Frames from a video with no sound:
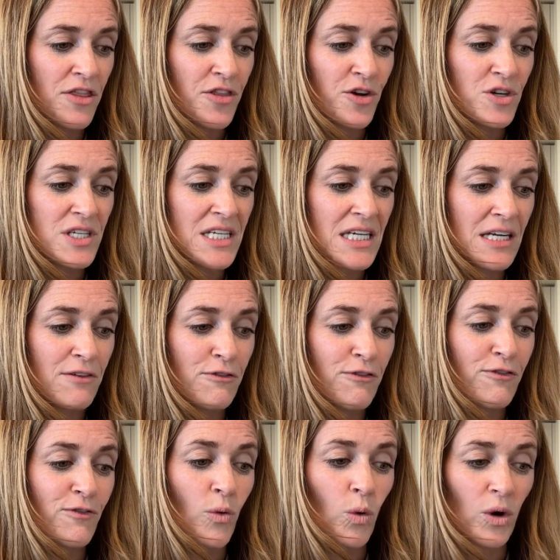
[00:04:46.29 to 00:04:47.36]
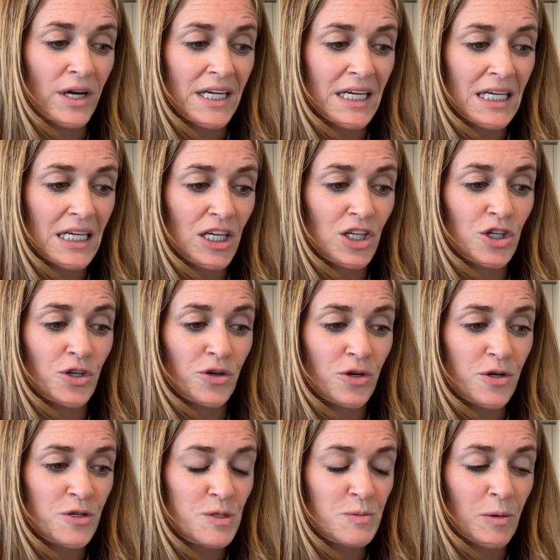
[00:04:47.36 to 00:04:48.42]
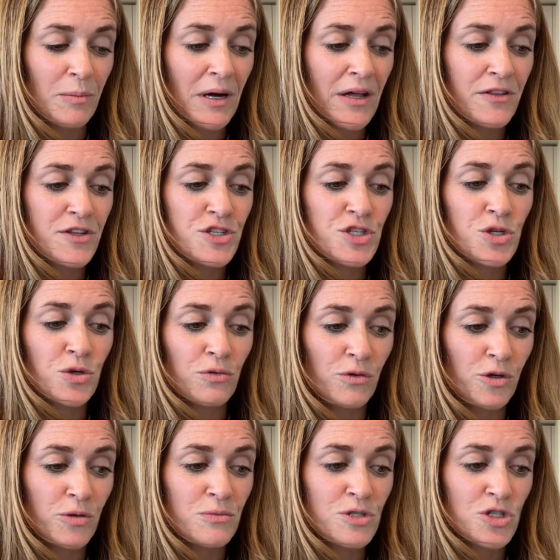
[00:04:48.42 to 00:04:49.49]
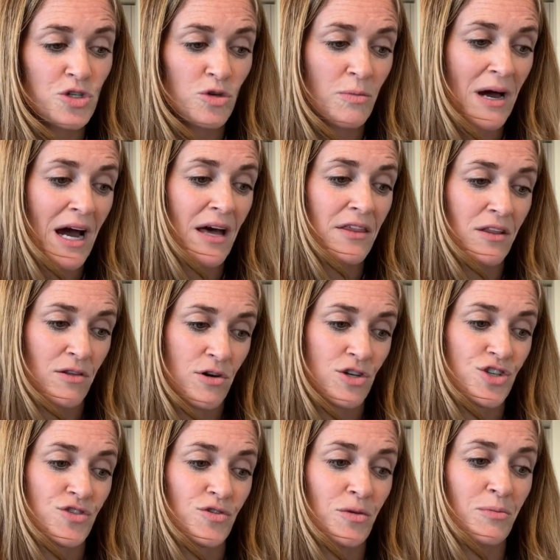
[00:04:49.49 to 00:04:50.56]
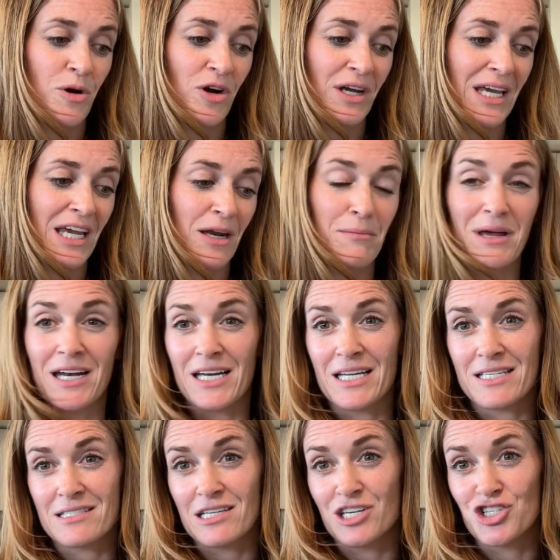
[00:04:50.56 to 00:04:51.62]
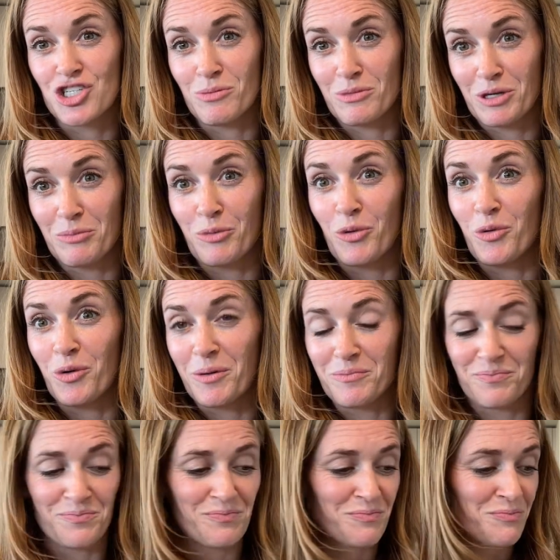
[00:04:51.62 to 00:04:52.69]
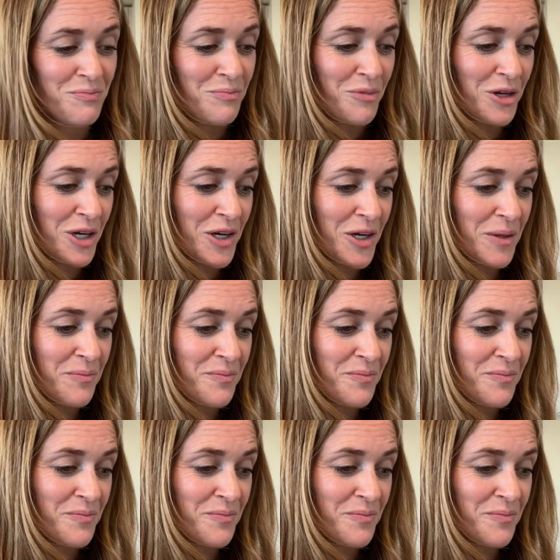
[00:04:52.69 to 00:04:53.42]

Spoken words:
1,340 euros per month, 2 rooms, 2 bath, a laundry room, parking and amenities like a gym and a pool. Pretty good.